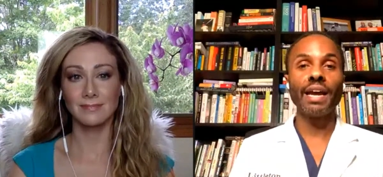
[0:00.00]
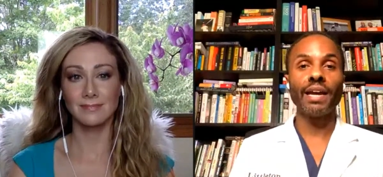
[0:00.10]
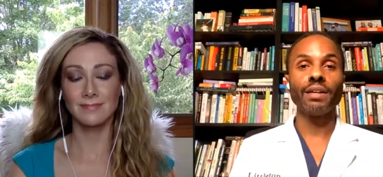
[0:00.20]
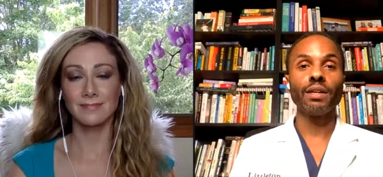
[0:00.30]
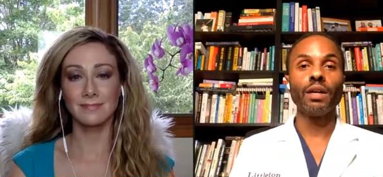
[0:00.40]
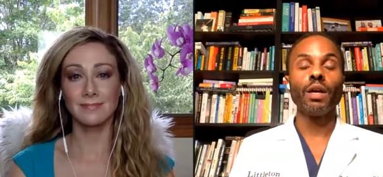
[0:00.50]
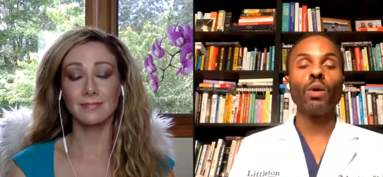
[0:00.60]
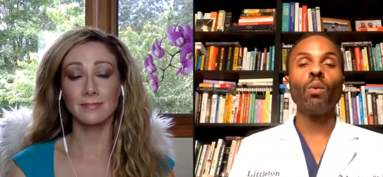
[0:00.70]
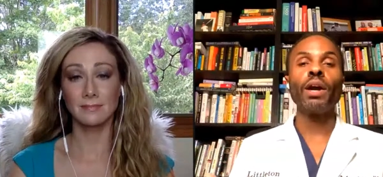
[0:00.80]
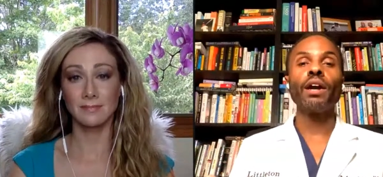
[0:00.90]
Speaker 1: day
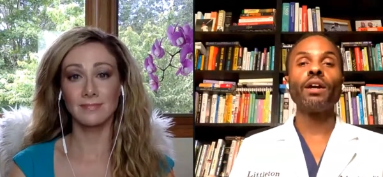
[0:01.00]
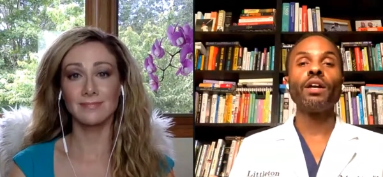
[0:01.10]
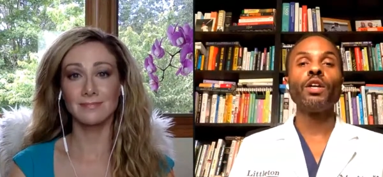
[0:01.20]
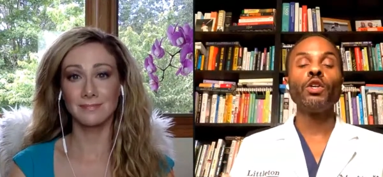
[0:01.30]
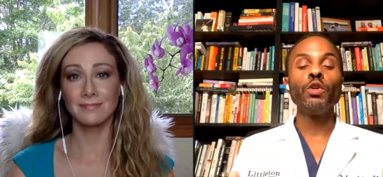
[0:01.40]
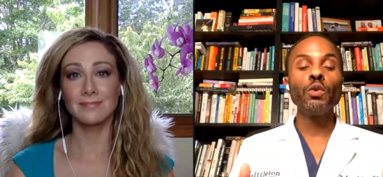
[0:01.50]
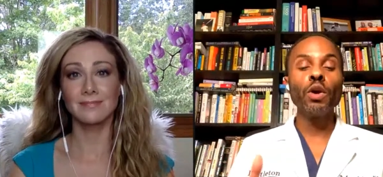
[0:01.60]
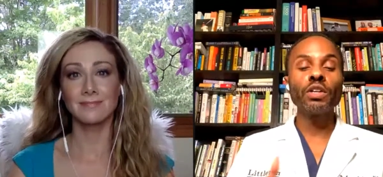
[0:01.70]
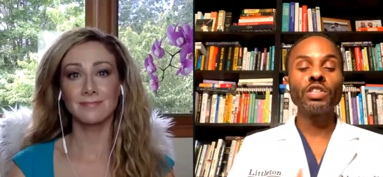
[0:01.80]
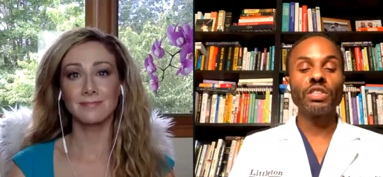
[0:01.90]
where you
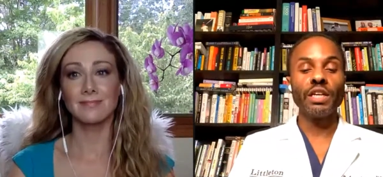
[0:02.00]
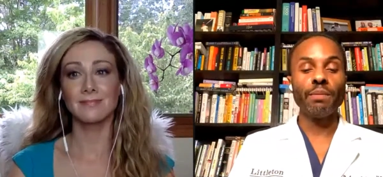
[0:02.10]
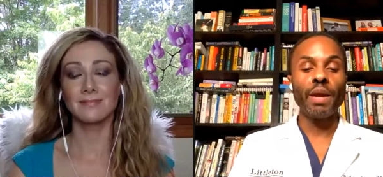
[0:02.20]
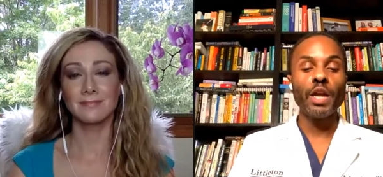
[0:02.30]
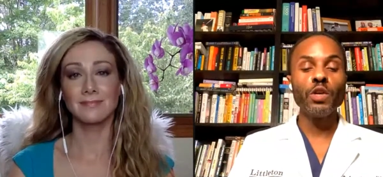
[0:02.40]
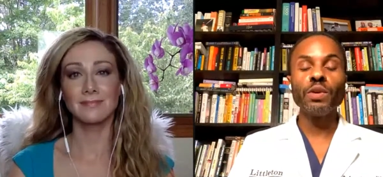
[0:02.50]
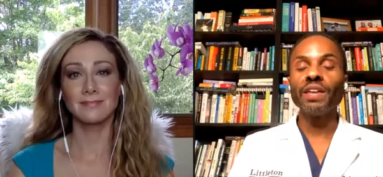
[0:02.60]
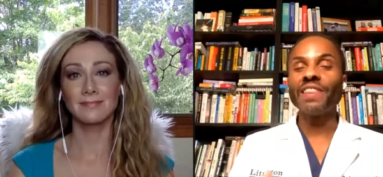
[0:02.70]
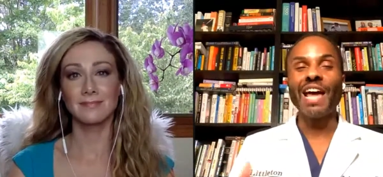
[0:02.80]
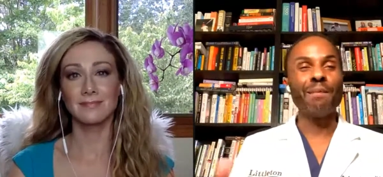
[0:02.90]
go to sleep and you
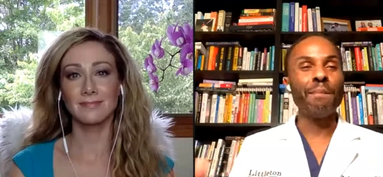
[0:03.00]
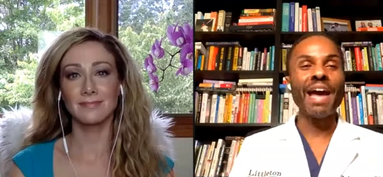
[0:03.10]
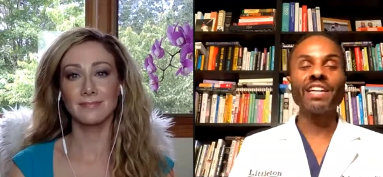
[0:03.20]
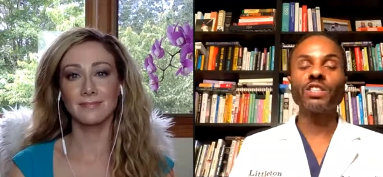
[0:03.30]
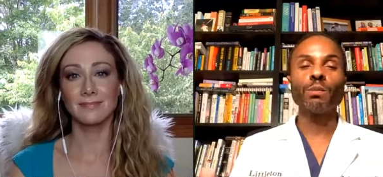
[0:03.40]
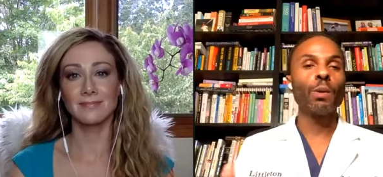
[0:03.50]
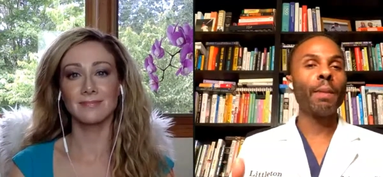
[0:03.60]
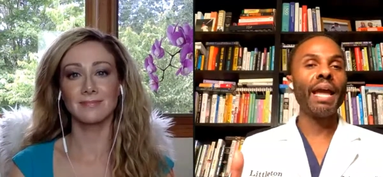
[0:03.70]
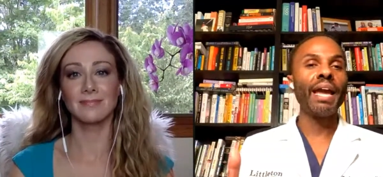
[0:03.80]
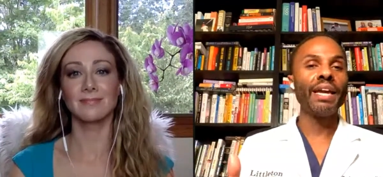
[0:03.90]
get that
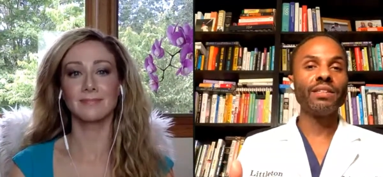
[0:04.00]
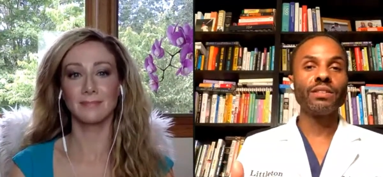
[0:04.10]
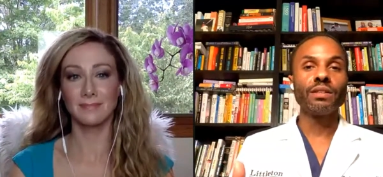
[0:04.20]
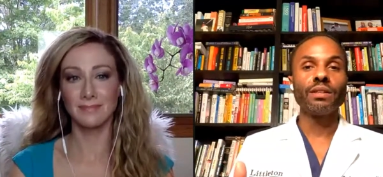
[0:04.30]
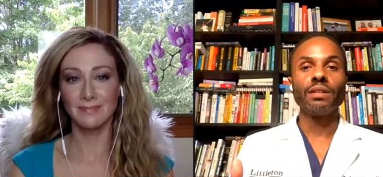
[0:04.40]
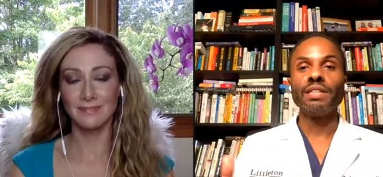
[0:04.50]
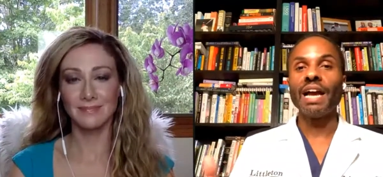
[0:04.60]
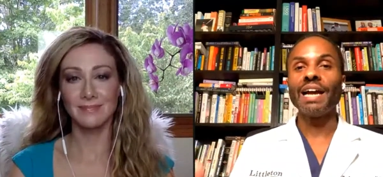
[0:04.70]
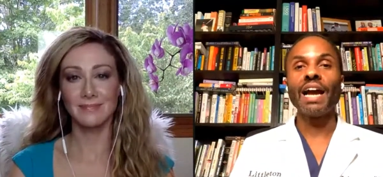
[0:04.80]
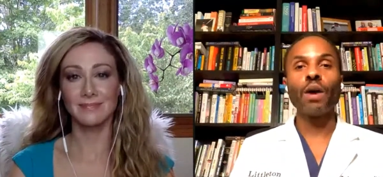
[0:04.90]
maximum eight,
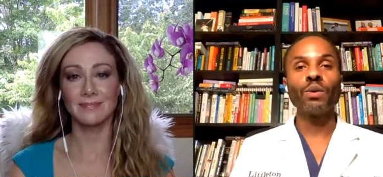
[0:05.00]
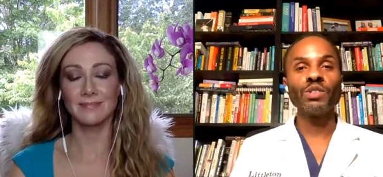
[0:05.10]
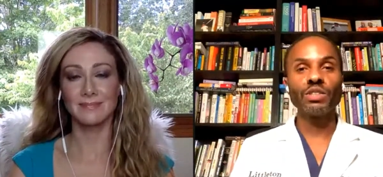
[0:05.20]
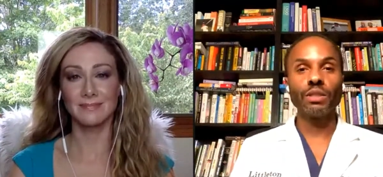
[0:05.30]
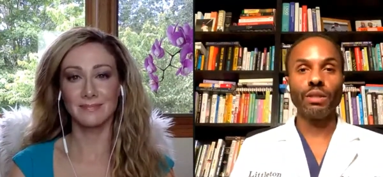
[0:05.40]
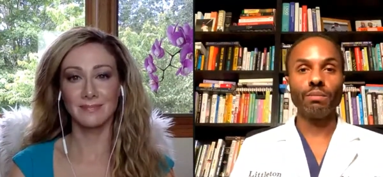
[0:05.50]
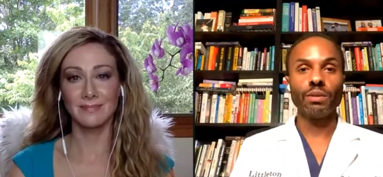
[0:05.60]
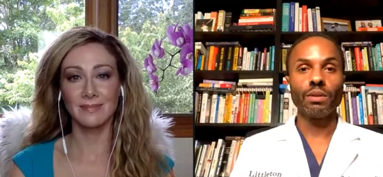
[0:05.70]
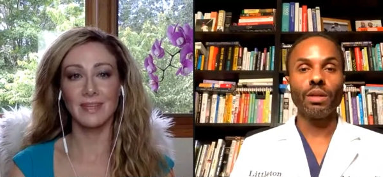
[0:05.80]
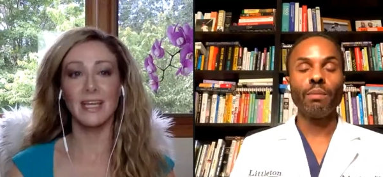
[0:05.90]
nine hours sleep.
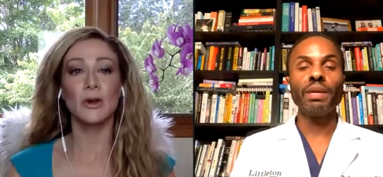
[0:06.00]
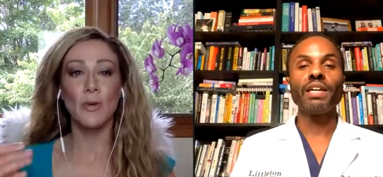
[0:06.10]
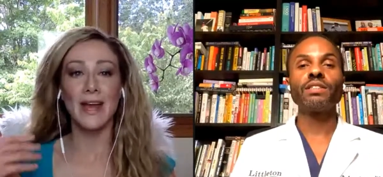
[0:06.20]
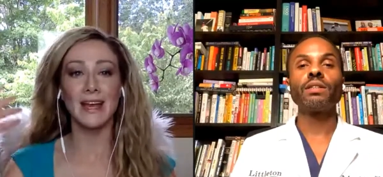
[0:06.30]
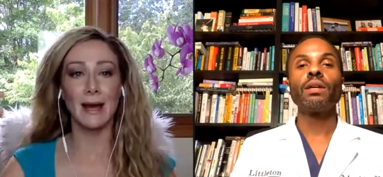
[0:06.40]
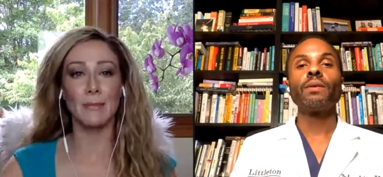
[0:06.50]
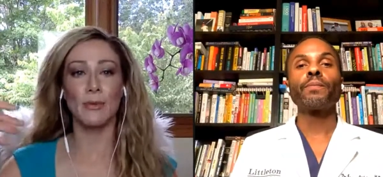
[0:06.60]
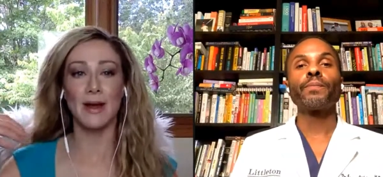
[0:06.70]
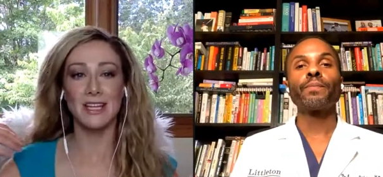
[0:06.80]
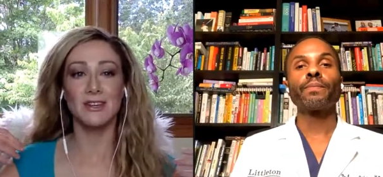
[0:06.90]
Speaker 2: Like you because, wake up
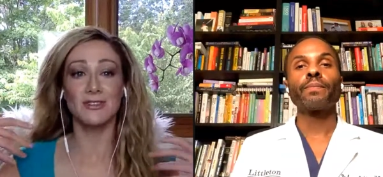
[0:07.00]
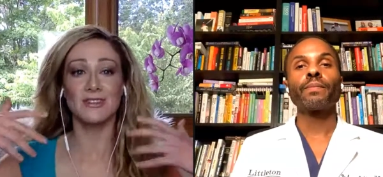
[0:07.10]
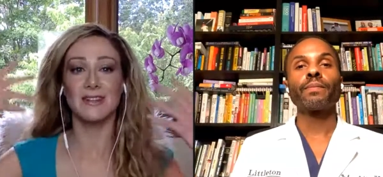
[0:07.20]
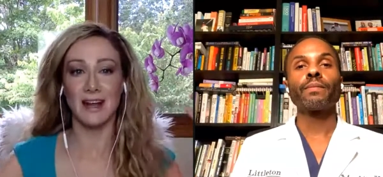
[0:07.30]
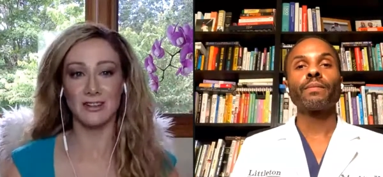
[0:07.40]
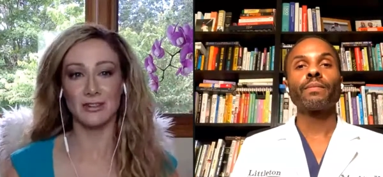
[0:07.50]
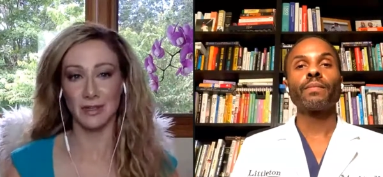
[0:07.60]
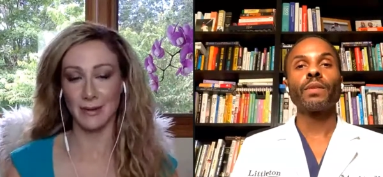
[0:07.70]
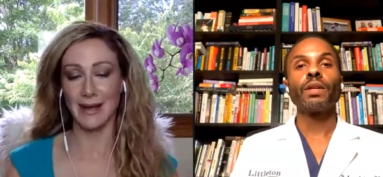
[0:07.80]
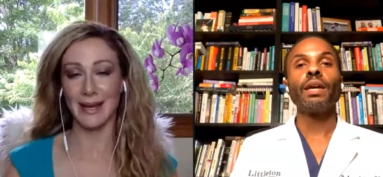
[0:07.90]
when you just
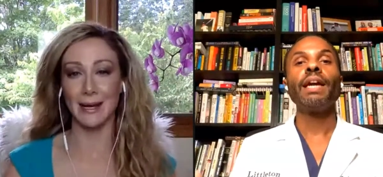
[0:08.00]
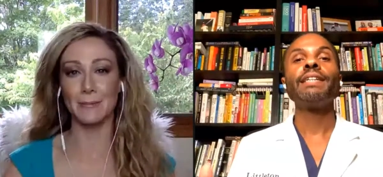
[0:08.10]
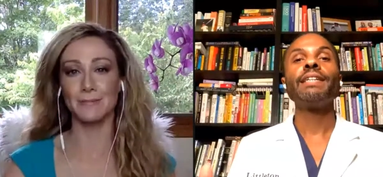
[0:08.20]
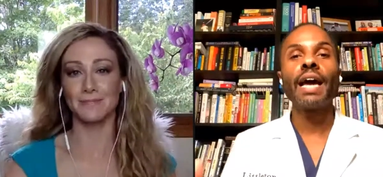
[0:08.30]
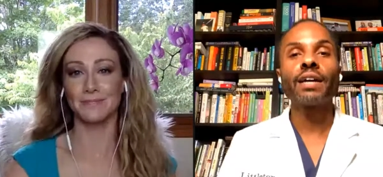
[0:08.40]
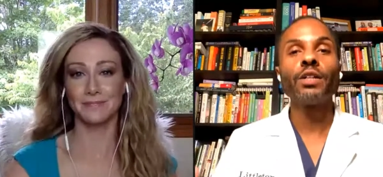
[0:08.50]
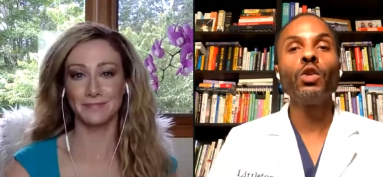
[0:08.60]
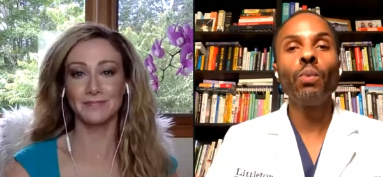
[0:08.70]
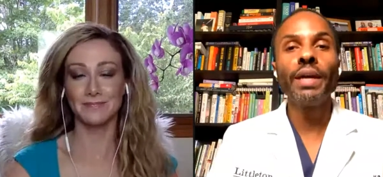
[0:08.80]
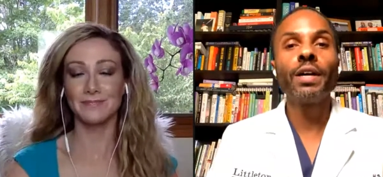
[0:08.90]
naturally
Speaker 1: wake up. Exactly.
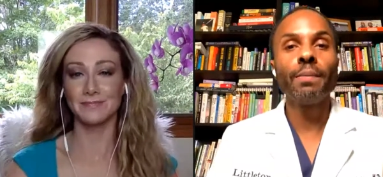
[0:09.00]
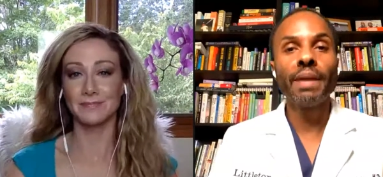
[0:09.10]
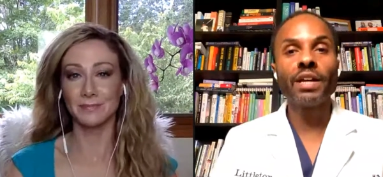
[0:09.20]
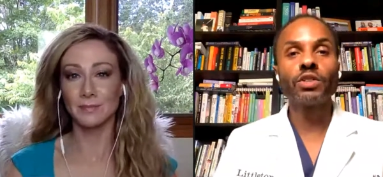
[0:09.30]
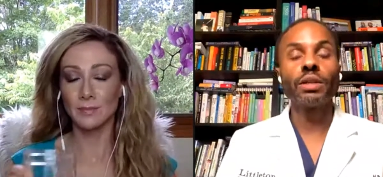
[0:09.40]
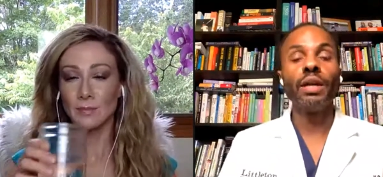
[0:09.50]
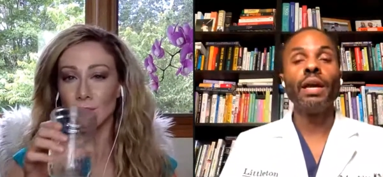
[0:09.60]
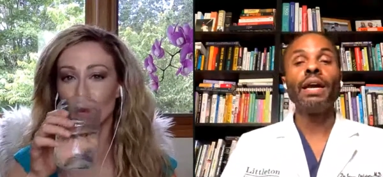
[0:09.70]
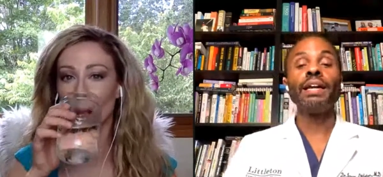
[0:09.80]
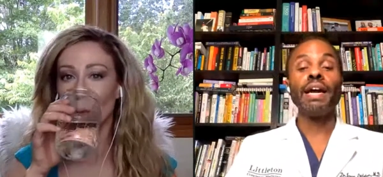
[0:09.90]
You wake up naturally.
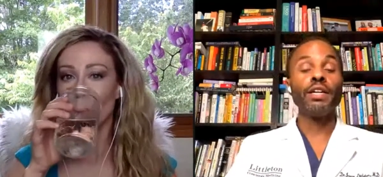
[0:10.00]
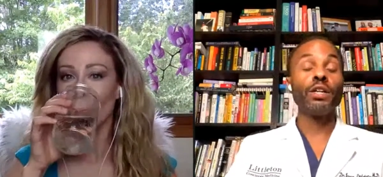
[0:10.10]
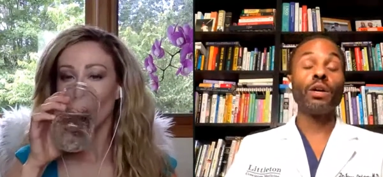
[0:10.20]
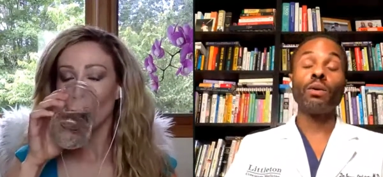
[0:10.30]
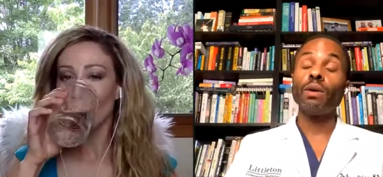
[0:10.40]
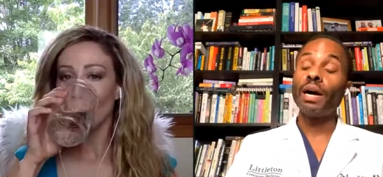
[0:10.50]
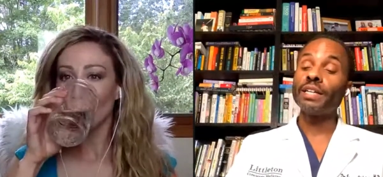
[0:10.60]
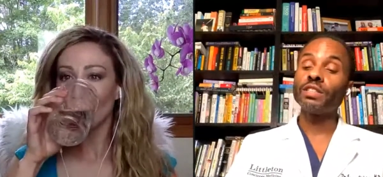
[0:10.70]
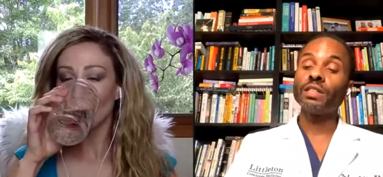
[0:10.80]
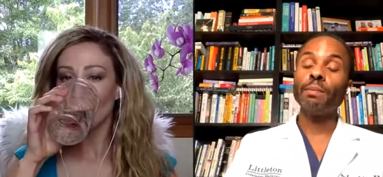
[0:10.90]
And, uh, you know,
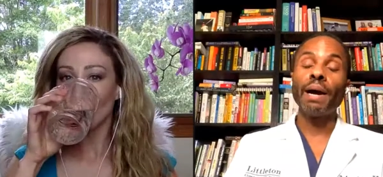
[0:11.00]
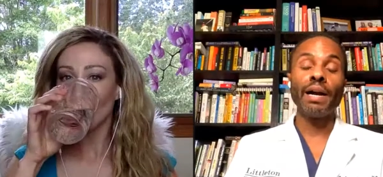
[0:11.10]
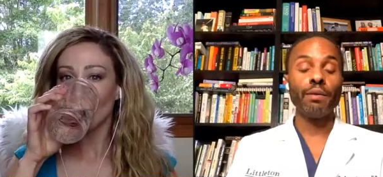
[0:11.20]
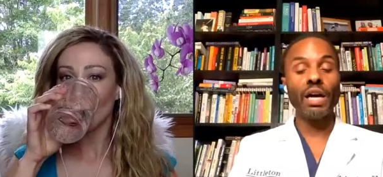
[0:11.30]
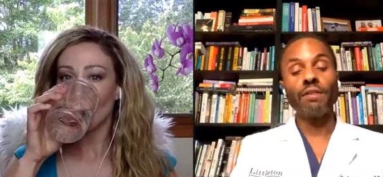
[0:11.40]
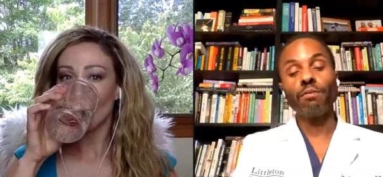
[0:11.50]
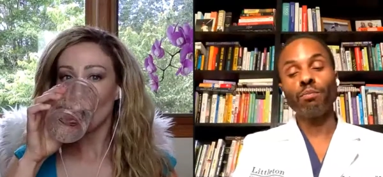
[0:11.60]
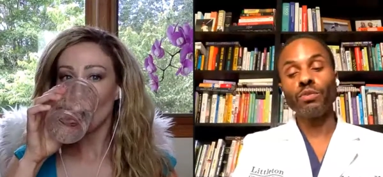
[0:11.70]
honestly, my, I, I